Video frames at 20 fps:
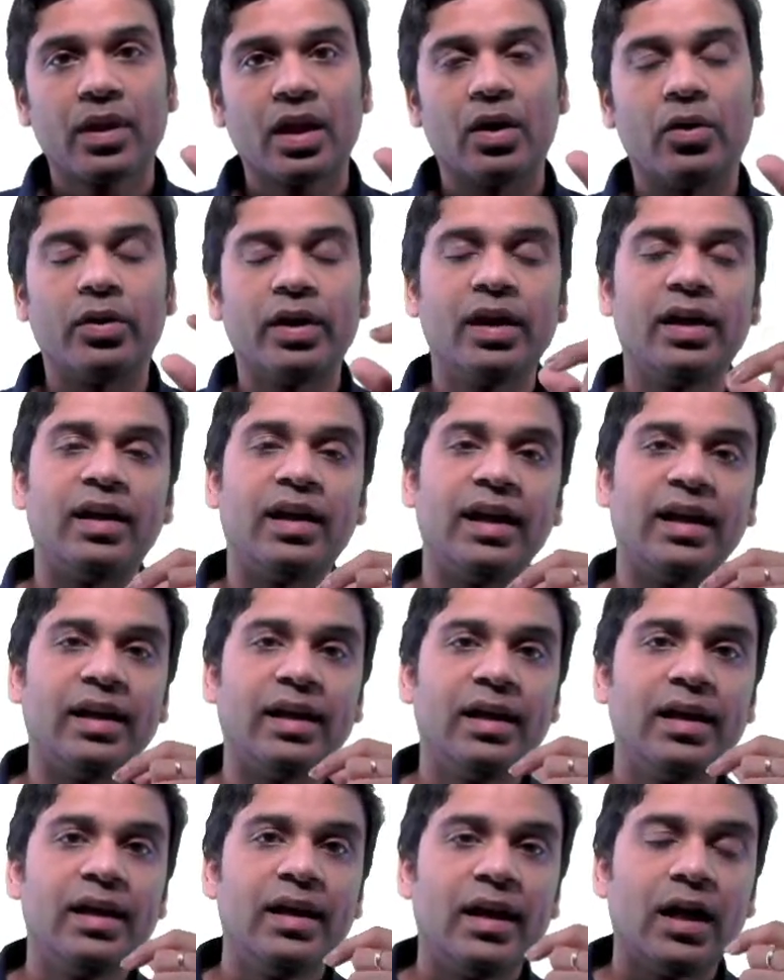Okay, like
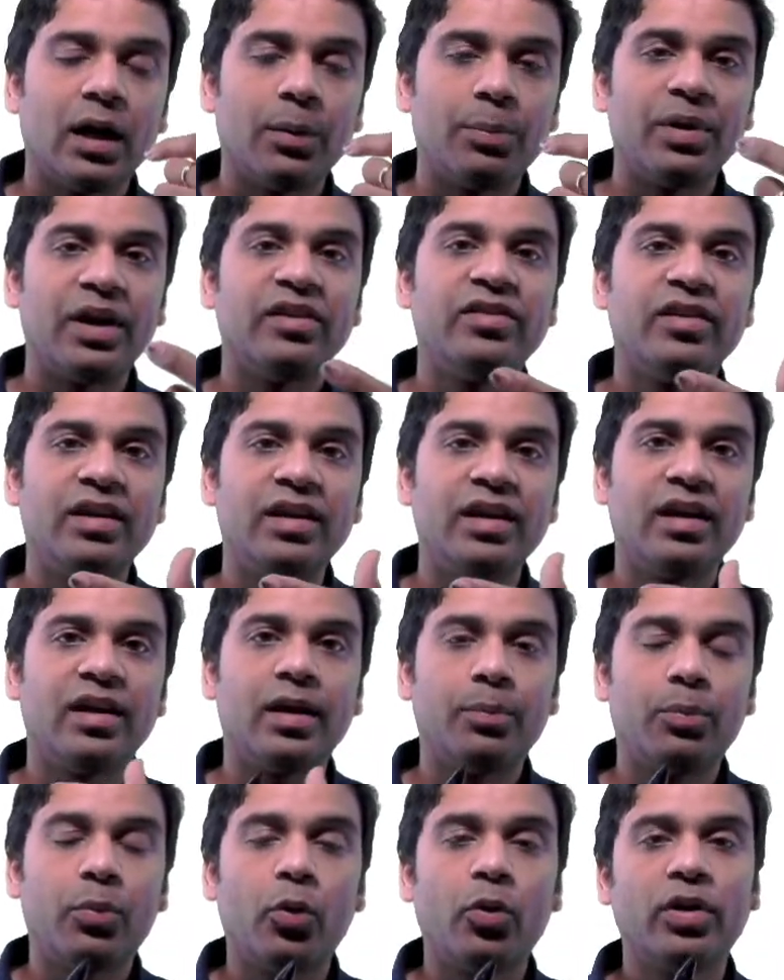a present day
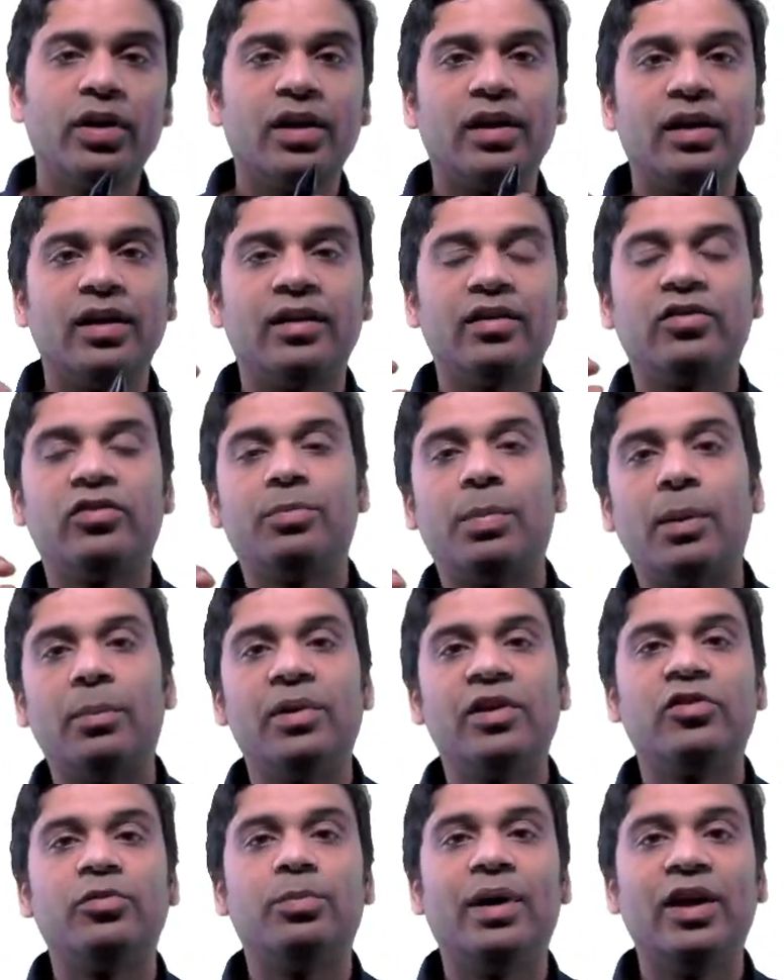report, it is
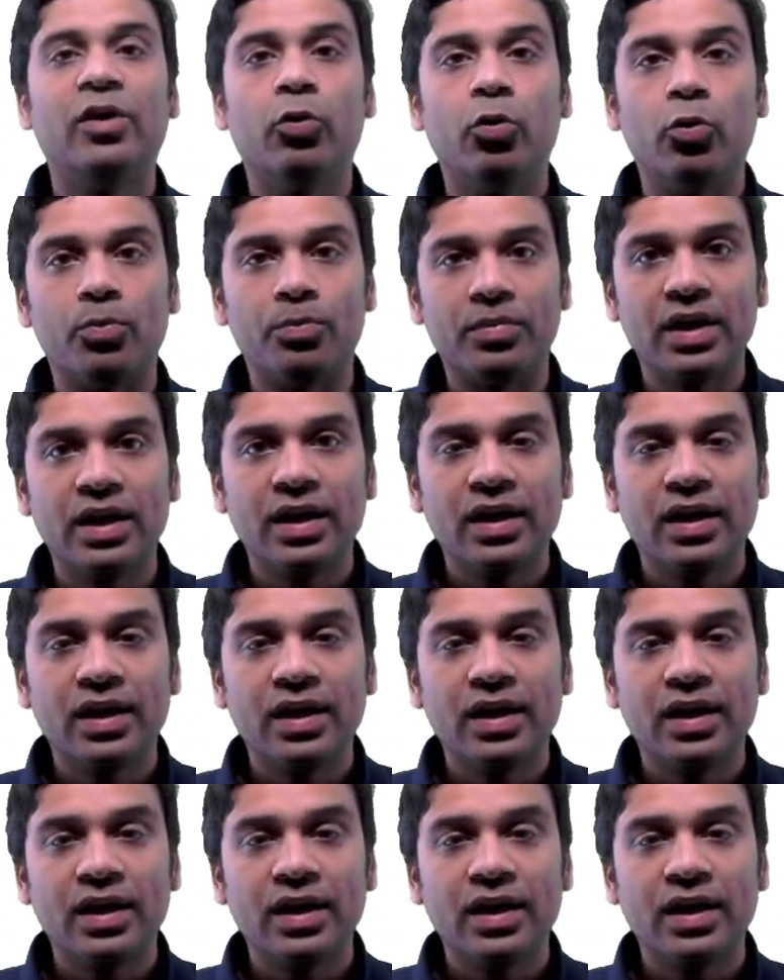published by whom?